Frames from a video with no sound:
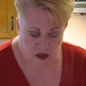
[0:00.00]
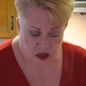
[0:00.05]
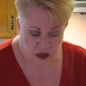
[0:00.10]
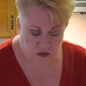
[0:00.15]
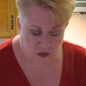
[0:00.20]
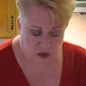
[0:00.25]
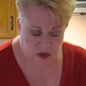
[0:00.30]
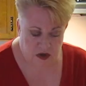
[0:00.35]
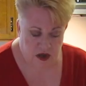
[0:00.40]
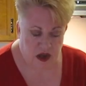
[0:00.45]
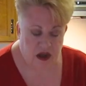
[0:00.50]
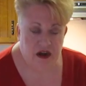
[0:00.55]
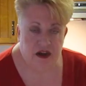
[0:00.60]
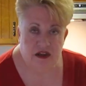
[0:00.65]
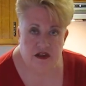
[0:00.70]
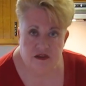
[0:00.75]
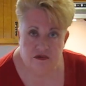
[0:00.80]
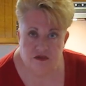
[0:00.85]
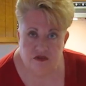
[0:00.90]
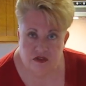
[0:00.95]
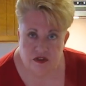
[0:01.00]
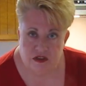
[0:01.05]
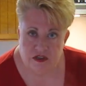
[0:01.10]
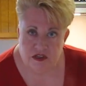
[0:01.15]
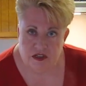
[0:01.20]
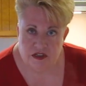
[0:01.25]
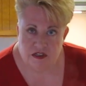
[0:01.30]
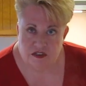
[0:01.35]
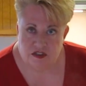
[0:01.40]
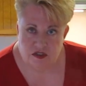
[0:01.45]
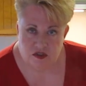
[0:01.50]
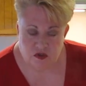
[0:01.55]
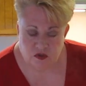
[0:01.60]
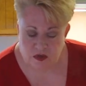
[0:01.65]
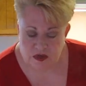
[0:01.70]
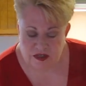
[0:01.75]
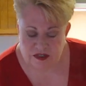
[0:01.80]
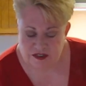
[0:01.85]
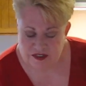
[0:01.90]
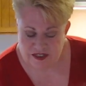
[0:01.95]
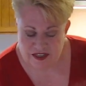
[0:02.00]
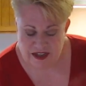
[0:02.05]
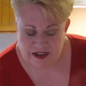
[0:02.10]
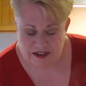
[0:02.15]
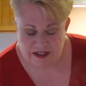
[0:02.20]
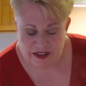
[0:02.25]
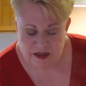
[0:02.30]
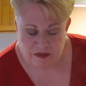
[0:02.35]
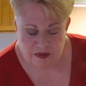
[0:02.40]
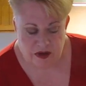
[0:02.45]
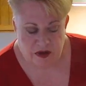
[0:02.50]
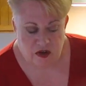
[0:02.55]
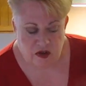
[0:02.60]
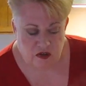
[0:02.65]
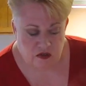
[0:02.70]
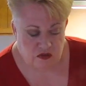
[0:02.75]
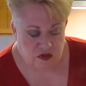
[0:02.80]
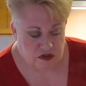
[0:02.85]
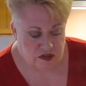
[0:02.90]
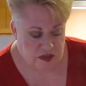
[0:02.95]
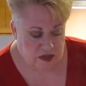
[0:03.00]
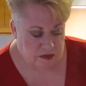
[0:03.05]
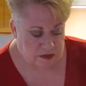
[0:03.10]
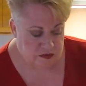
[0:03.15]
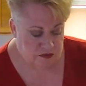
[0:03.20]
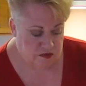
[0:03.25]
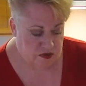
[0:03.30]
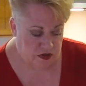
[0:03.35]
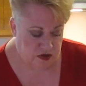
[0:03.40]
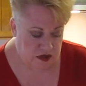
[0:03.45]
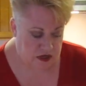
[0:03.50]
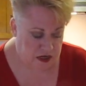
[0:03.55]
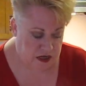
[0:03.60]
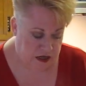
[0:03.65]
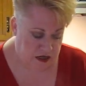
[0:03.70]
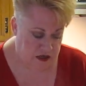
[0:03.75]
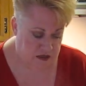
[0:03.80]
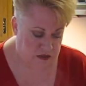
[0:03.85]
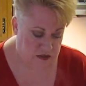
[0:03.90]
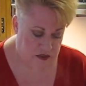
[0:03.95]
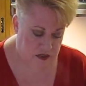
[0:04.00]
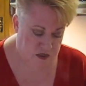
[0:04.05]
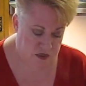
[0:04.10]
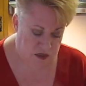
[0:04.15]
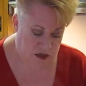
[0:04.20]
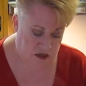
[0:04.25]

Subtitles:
I would not have squeezed that lemon over top of dirty hands.